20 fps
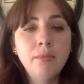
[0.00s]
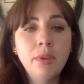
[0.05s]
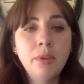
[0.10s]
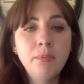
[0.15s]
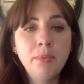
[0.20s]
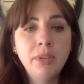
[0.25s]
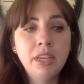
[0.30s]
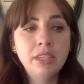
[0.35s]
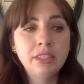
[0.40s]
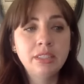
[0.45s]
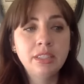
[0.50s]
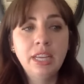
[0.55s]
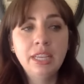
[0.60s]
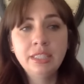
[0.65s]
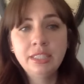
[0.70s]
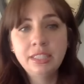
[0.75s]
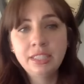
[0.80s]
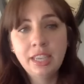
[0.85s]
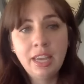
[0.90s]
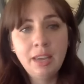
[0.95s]
Because
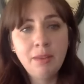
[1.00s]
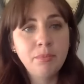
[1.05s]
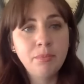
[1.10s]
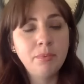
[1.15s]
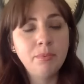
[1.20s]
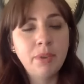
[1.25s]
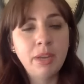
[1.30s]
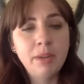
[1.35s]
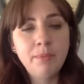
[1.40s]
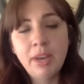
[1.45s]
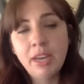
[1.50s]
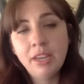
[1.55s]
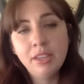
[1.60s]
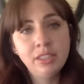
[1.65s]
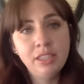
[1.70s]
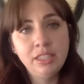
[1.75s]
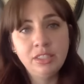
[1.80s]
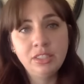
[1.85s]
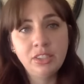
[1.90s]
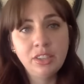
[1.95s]
landscape, my
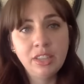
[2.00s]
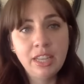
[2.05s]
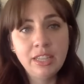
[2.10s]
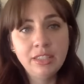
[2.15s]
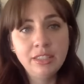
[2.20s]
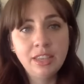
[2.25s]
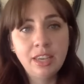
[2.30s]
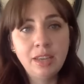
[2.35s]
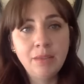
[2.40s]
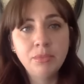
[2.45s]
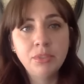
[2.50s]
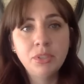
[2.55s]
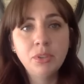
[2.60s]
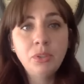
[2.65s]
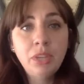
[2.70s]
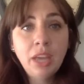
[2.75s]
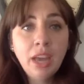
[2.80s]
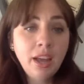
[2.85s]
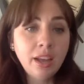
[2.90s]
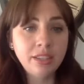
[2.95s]
magazines aren't landscape. So
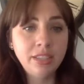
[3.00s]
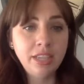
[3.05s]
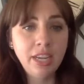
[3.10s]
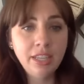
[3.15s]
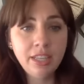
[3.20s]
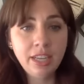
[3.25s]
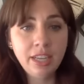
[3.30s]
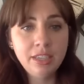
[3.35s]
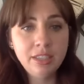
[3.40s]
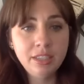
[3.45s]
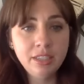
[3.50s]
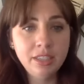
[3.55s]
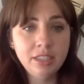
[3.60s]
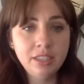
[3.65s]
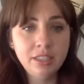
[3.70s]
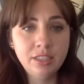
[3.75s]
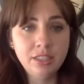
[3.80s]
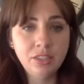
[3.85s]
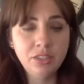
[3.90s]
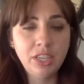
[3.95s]
yeah, take that into
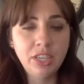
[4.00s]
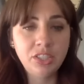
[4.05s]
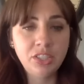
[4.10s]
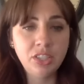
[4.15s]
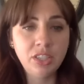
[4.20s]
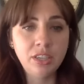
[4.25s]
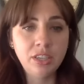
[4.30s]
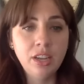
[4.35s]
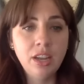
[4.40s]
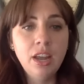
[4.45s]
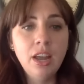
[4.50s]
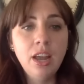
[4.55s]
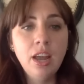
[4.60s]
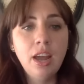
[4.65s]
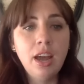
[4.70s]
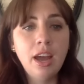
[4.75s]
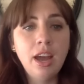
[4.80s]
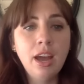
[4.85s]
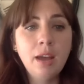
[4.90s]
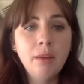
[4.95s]
consideration.
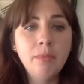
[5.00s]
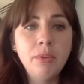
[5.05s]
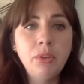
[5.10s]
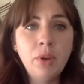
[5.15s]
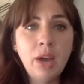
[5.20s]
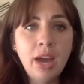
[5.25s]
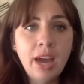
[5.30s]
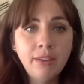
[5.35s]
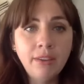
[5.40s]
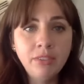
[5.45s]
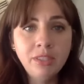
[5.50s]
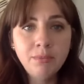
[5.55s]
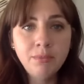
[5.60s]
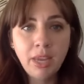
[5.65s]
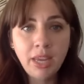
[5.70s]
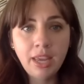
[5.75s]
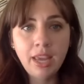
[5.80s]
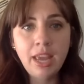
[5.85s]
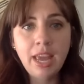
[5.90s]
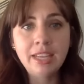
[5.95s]
You have to
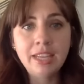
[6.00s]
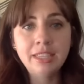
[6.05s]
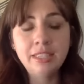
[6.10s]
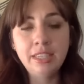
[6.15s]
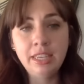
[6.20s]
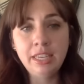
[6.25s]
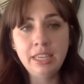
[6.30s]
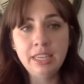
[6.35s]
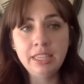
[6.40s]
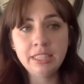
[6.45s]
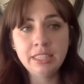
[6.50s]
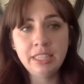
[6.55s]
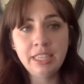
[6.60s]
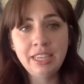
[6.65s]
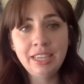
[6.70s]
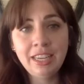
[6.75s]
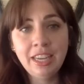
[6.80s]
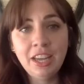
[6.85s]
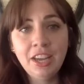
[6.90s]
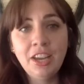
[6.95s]
make it as
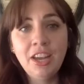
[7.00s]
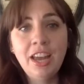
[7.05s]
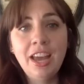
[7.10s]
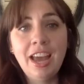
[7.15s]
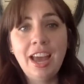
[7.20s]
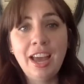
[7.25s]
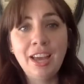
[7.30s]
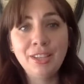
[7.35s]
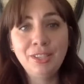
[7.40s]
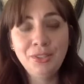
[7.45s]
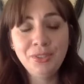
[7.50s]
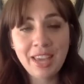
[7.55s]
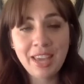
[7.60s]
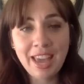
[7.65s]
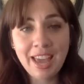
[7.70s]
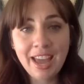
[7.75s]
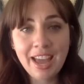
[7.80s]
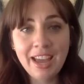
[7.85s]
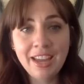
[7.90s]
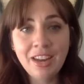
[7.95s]
easy as you
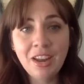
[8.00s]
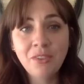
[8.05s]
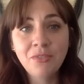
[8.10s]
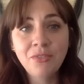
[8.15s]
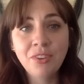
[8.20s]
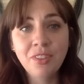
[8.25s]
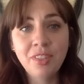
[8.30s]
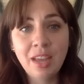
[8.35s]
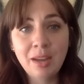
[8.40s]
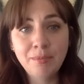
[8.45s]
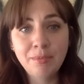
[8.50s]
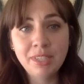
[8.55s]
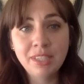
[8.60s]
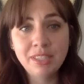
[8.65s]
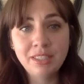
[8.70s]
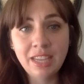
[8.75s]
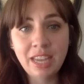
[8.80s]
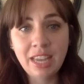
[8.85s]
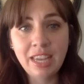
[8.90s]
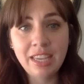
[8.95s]
can for them to
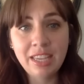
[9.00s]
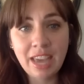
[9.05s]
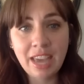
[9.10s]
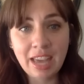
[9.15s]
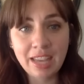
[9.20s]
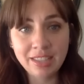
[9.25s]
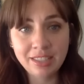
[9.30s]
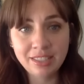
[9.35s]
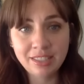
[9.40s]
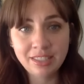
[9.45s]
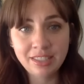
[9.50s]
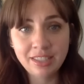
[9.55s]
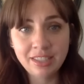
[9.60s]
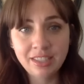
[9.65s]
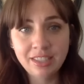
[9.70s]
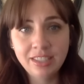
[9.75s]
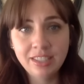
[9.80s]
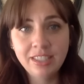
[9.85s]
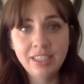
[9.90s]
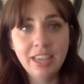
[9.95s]
say yes,
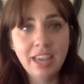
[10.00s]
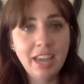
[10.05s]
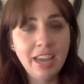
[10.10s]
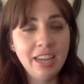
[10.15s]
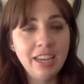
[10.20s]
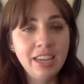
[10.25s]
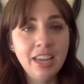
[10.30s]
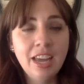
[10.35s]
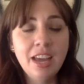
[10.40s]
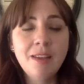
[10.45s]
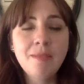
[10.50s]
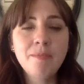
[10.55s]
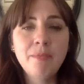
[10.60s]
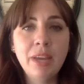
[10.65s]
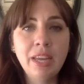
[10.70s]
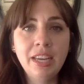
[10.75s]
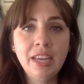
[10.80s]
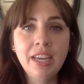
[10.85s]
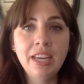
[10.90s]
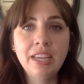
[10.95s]
okay?
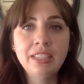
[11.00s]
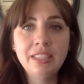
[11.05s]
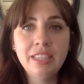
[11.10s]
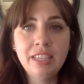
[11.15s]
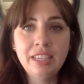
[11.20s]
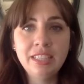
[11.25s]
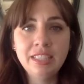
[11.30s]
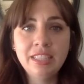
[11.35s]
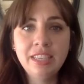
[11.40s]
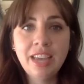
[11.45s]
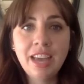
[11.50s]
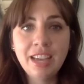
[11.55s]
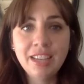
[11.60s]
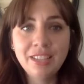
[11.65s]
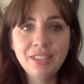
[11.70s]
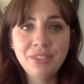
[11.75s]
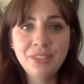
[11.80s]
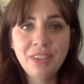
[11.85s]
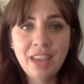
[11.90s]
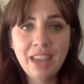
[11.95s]
Make it as easy as
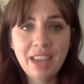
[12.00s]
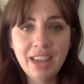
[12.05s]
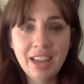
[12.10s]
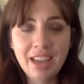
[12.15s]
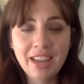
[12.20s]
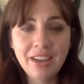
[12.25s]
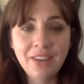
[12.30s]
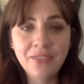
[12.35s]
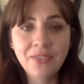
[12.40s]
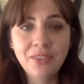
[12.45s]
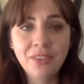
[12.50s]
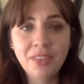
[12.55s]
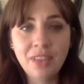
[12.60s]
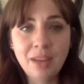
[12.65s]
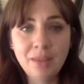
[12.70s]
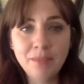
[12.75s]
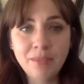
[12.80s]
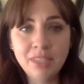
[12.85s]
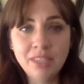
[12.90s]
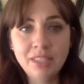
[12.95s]
you can for
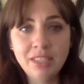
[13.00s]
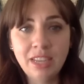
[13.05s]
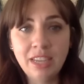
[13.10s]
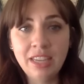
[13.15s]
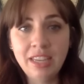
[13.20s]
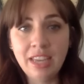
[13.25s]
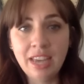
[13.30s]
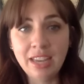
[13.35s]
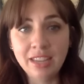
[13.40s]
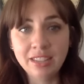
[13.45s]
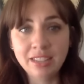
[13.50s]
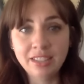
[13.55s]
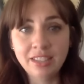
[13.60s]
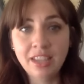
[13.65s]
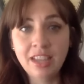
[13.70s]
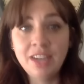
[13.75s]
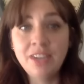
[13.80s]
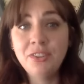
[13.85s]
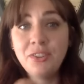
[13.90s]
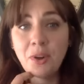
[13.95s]
them to say yes,
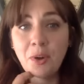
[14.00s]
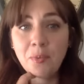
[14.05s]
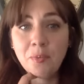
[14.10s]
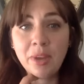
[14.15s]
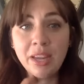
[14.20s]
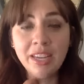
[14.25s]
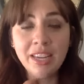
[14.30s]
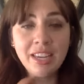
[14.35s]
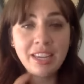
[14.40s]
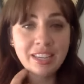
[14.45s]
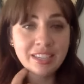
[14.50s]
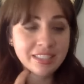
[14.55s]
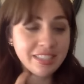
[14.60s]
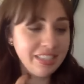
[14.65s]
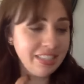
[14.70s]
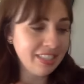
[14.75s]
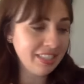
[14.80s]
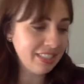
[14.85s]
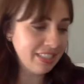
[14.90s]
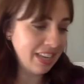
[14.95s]
and don't make it easy
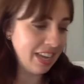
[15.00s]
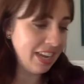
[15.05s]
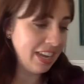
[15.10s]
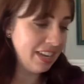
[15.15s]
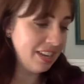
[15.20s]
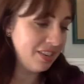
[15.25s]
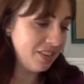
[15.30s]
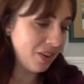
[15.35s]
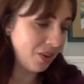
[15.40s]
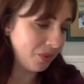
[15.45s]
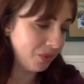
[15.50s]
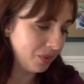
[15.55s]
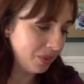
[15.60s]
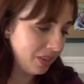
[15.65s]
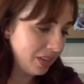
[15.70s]
to say no.